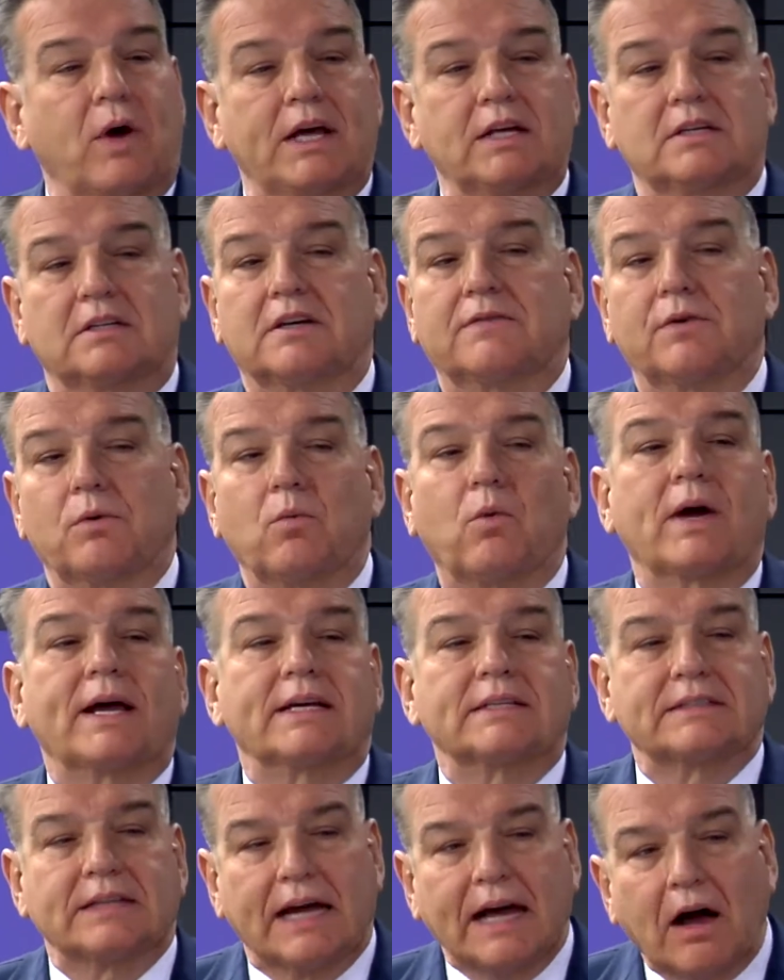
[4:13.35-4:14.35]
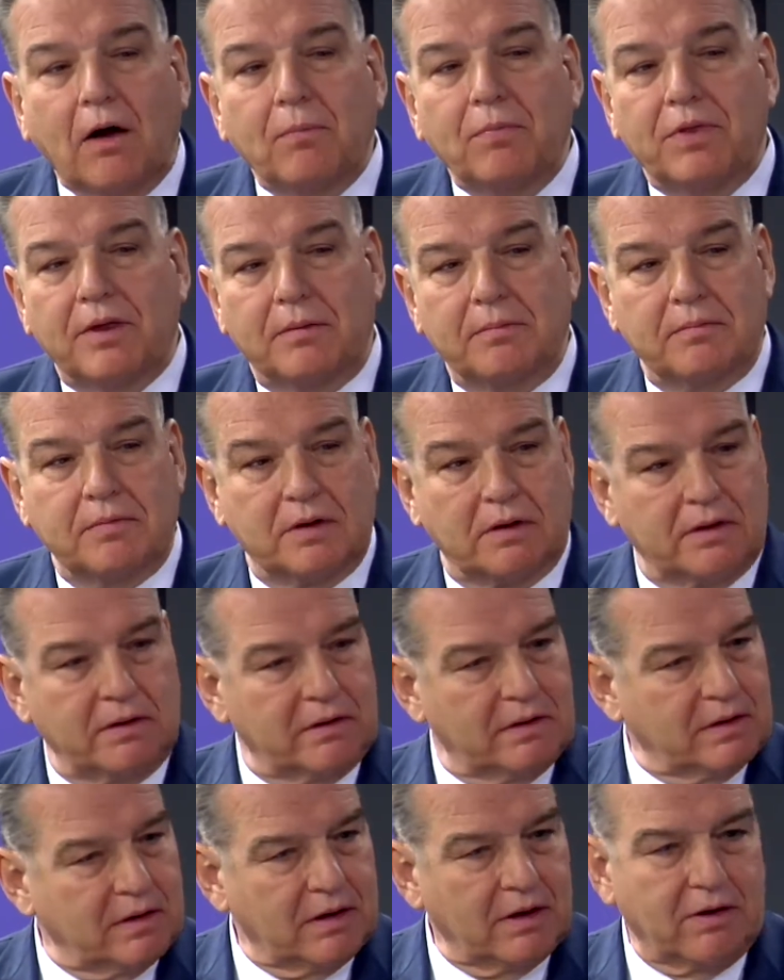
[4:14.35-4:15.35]
Different ways to help them,
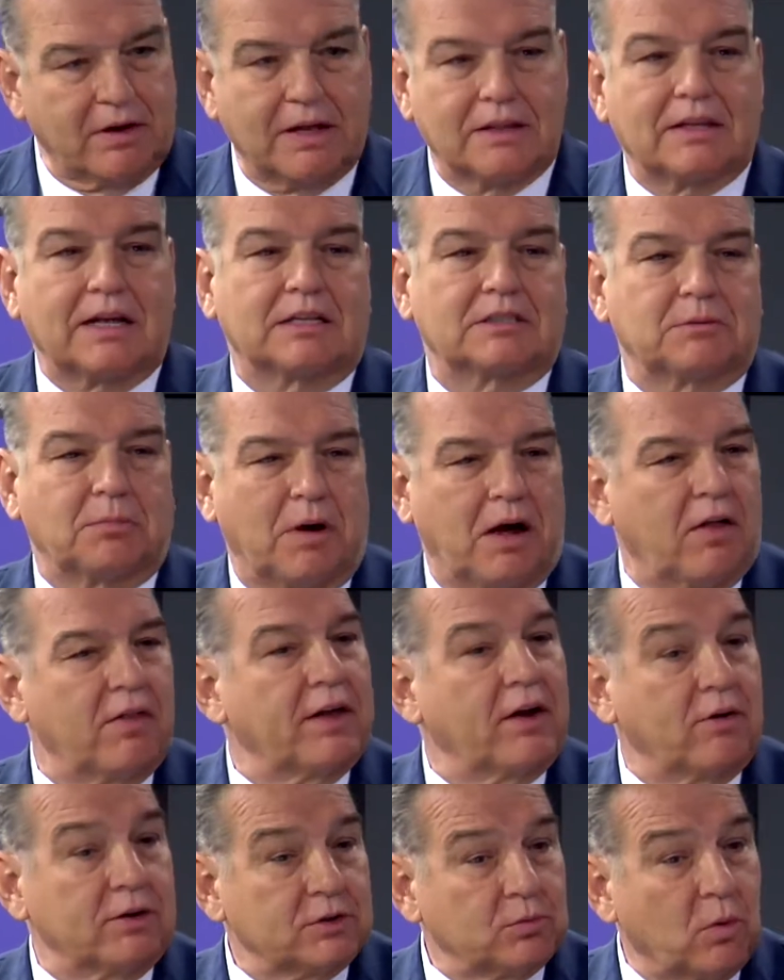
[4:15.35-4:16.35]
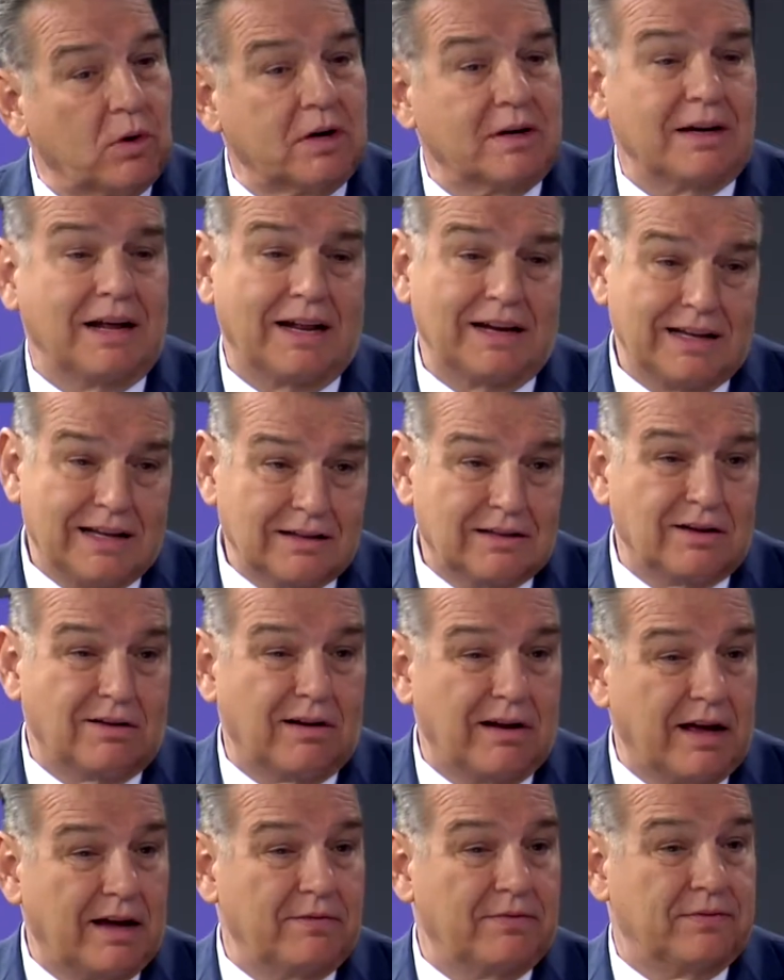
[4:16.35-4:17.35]
get that smile they always wanted and get their
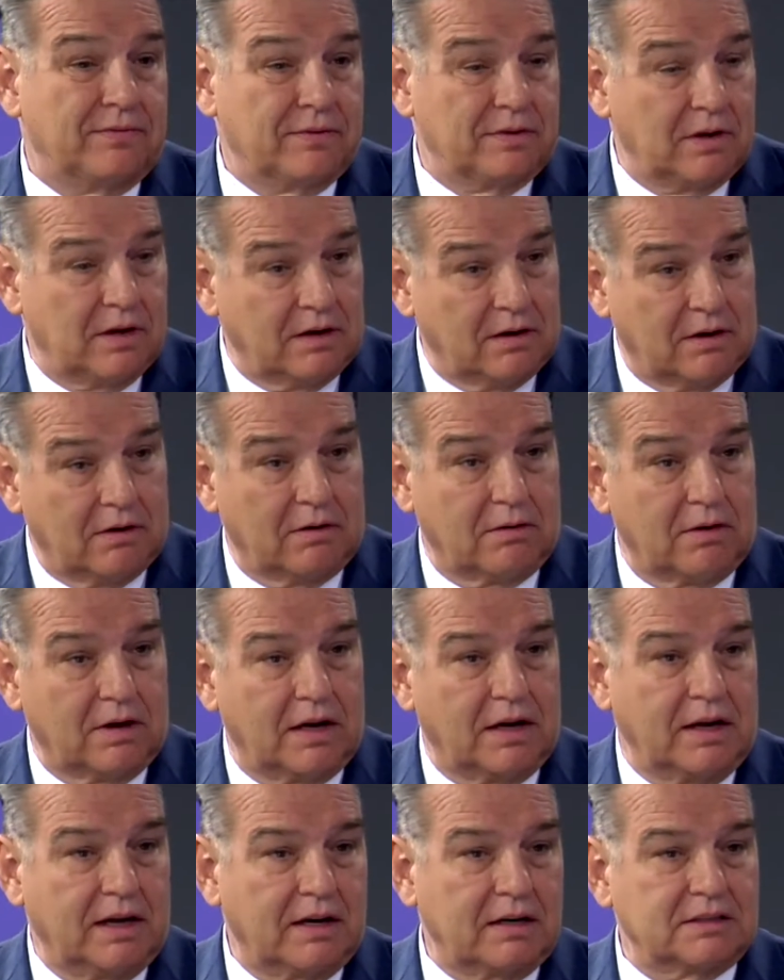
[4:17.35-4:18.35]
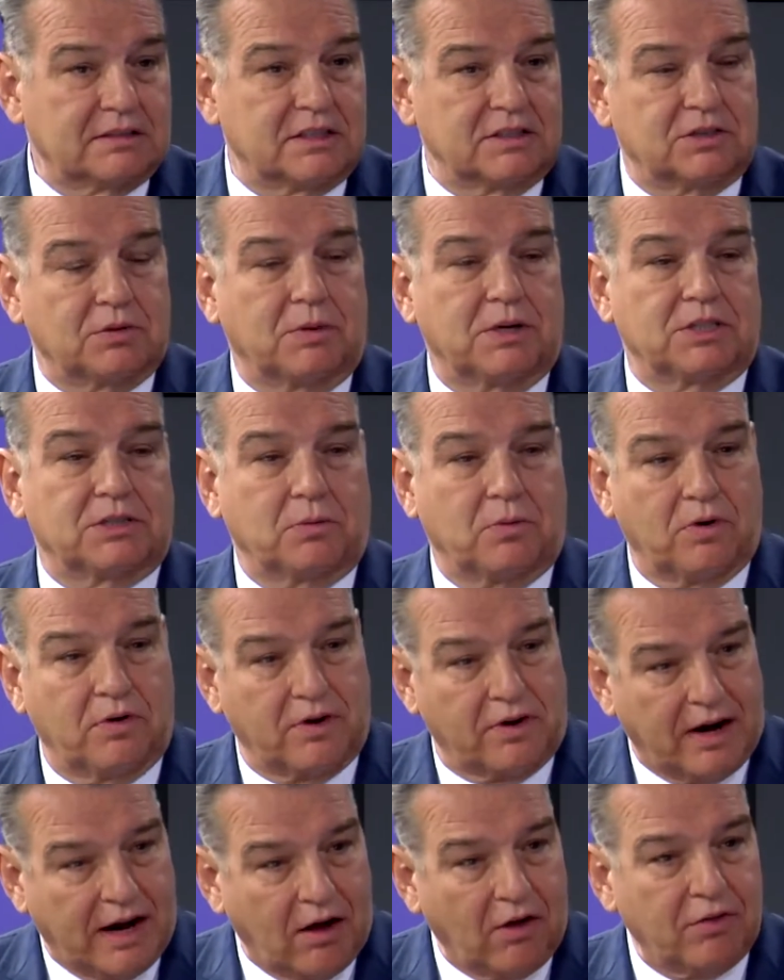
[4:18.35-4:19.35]
life, in a situation where they're
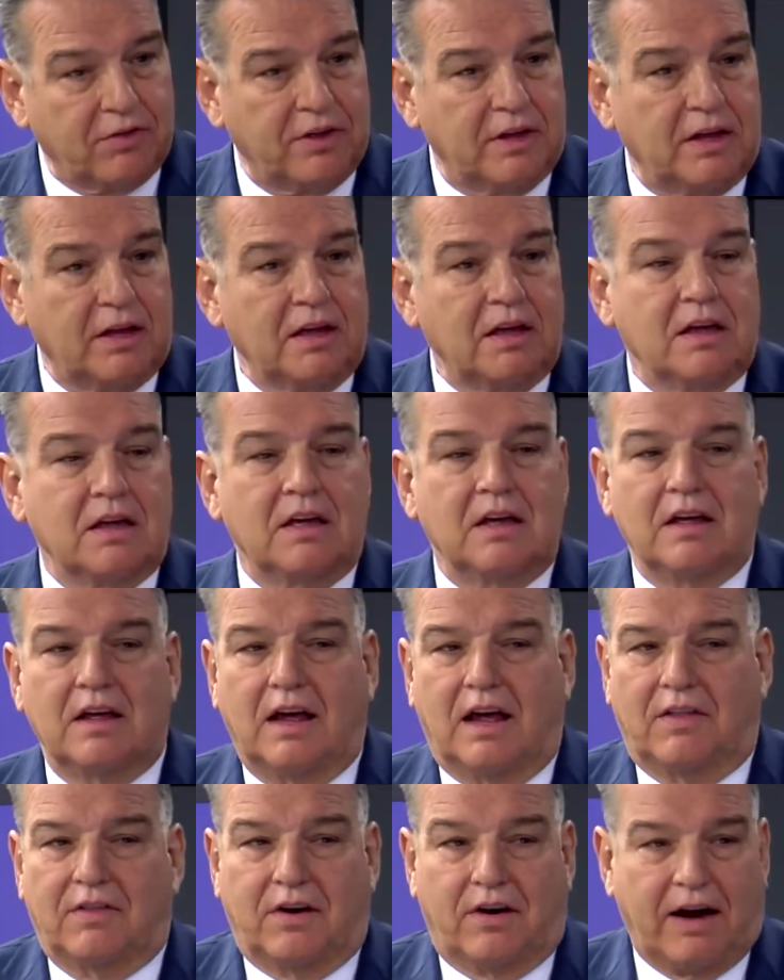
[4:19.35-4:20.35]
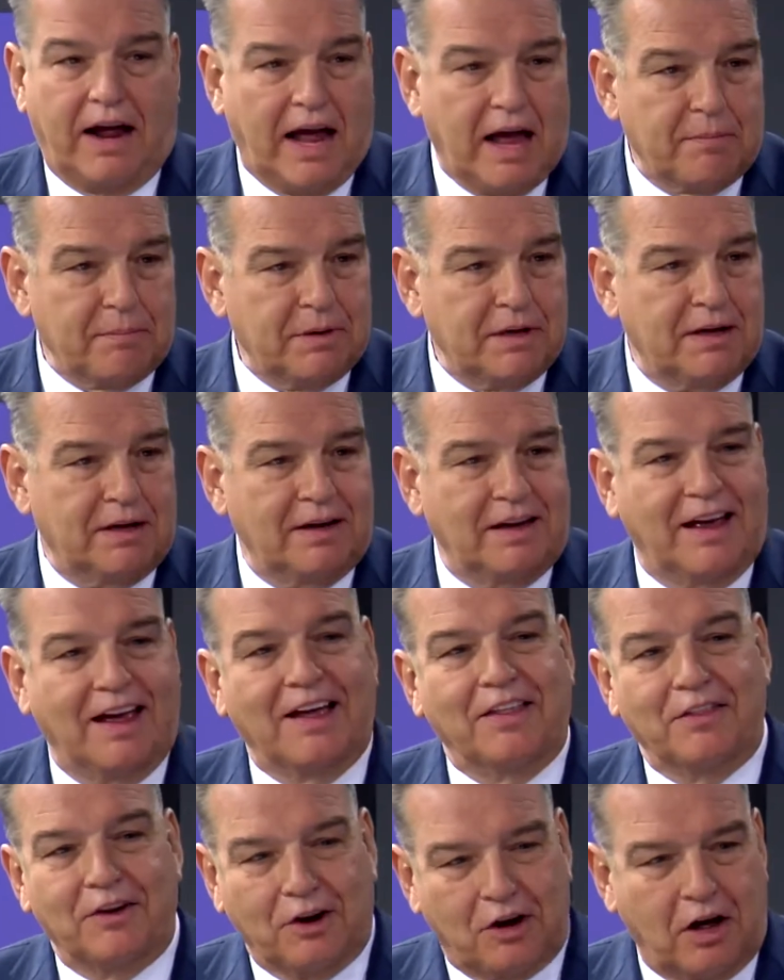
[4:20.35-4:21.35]
healthy and they're happy
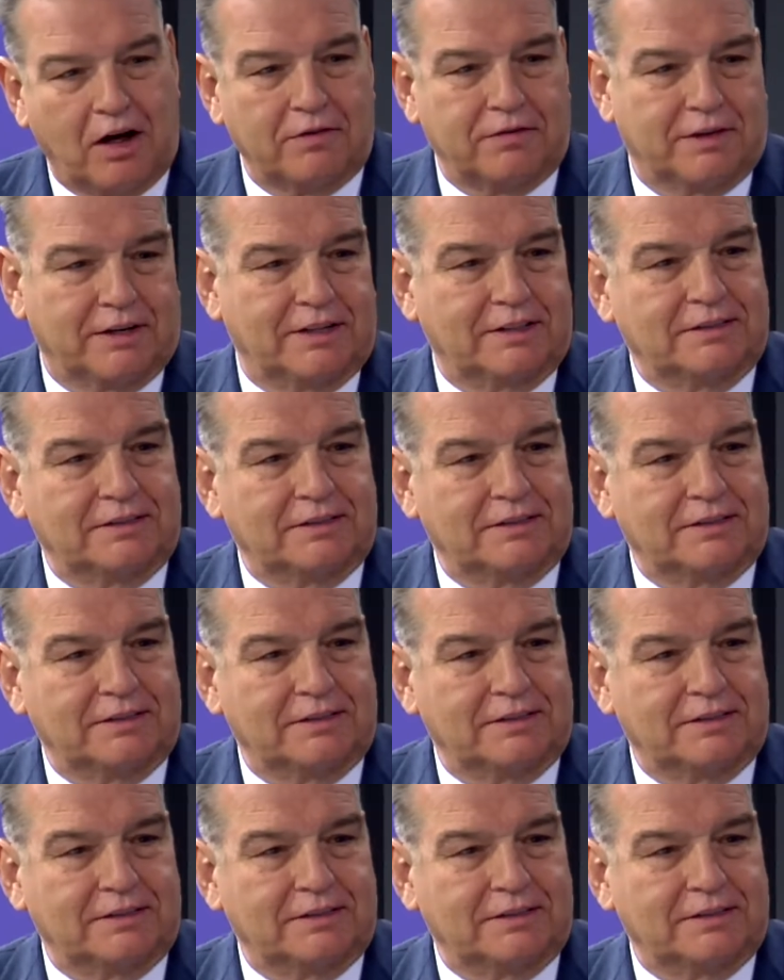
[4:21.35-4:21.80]
and they're confident.